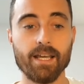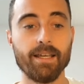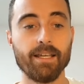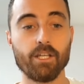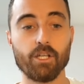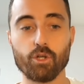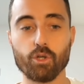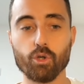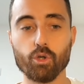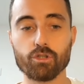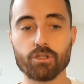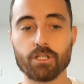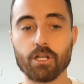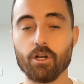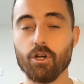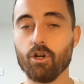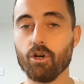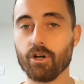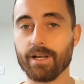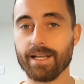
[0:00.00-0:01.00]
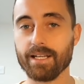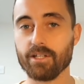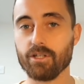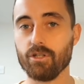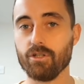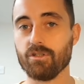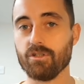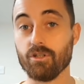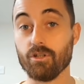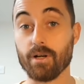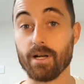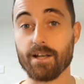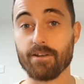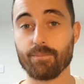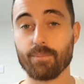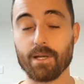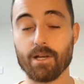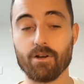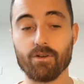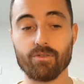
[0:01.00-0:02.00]
You can also log in using your
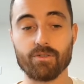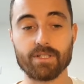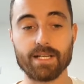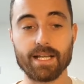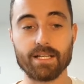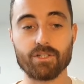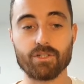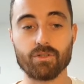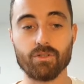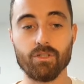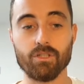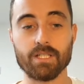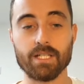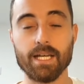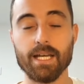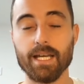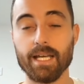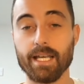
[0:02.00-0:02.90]
FPL credentials.